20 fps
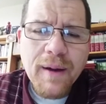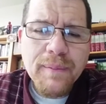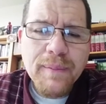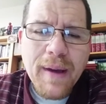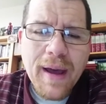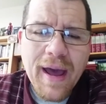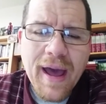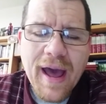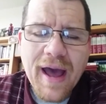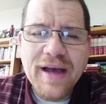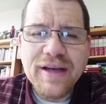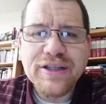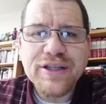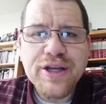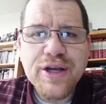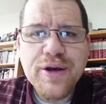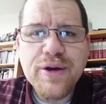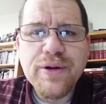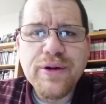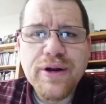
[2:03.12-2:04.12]
may ask
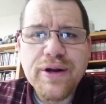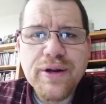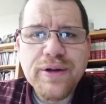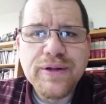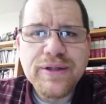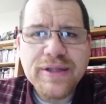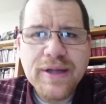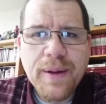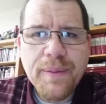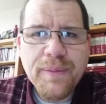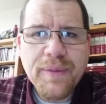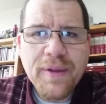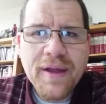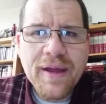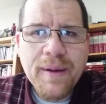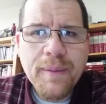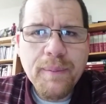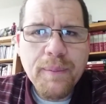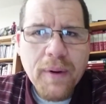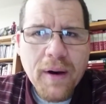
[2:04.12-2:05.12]
you to do something
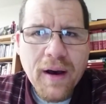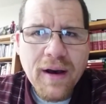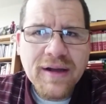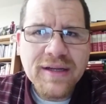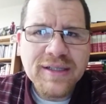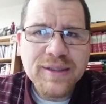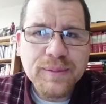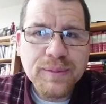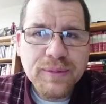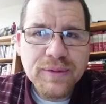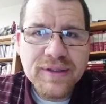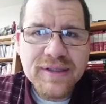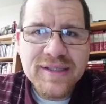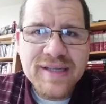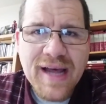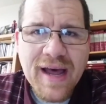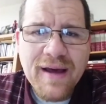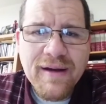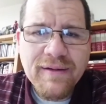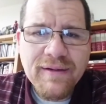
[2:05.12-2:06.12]
impossible
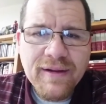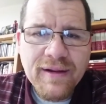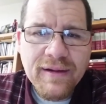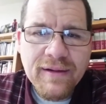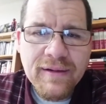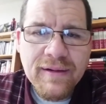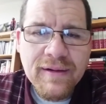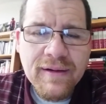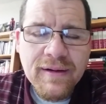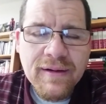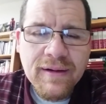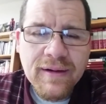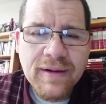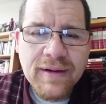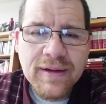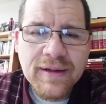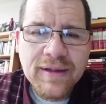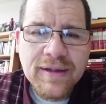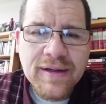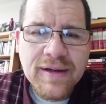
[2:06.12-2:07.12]
sounding.
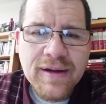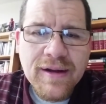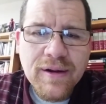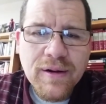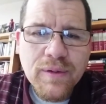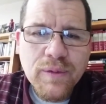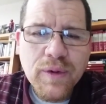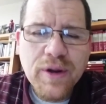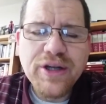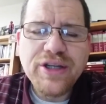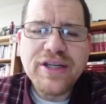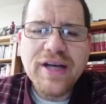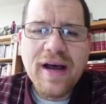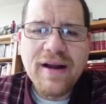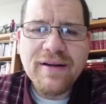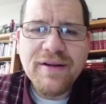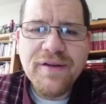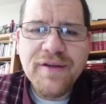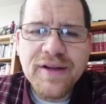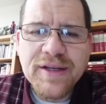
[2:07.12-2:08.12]
Reach
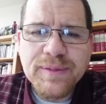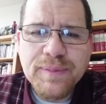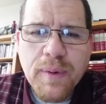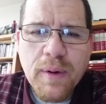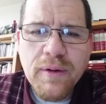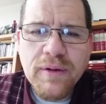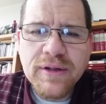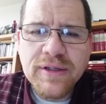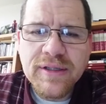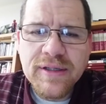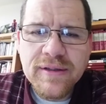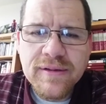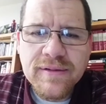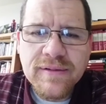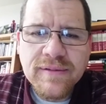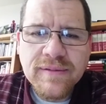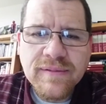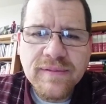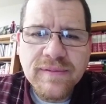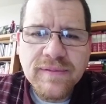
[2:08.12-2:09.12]
out to this person.
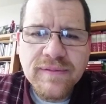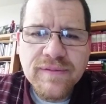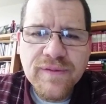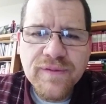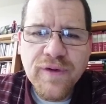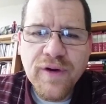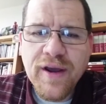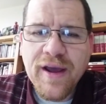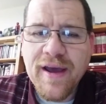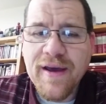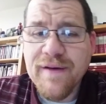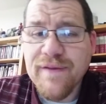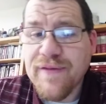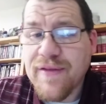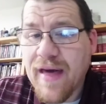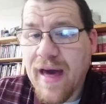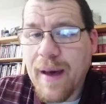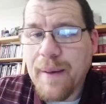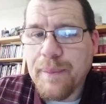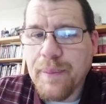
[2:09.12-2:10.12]
Forgive
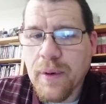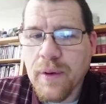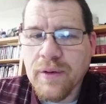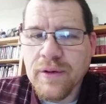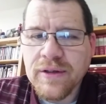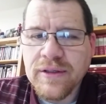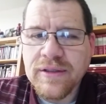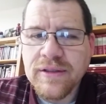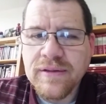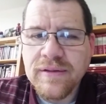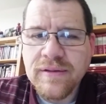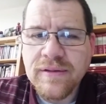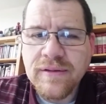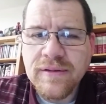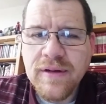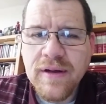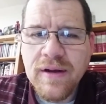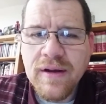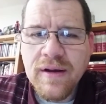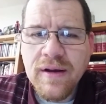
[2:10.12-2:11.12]
that person.
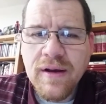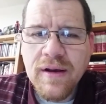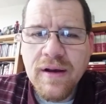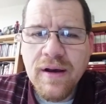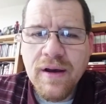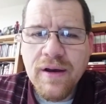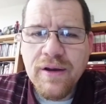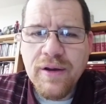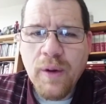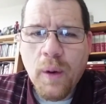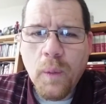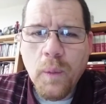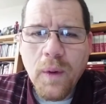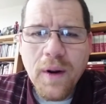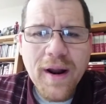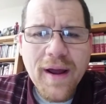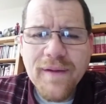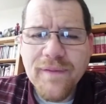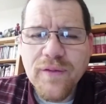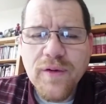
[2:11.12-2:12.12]

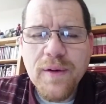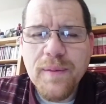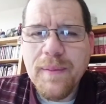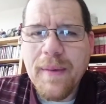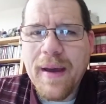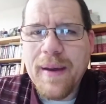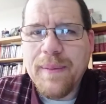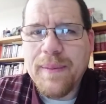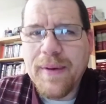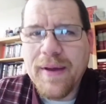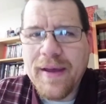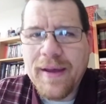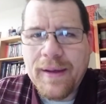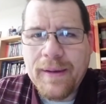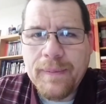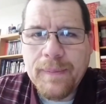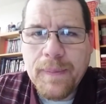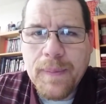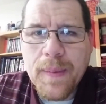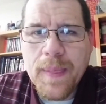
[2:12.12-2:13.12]
Whatever it may be.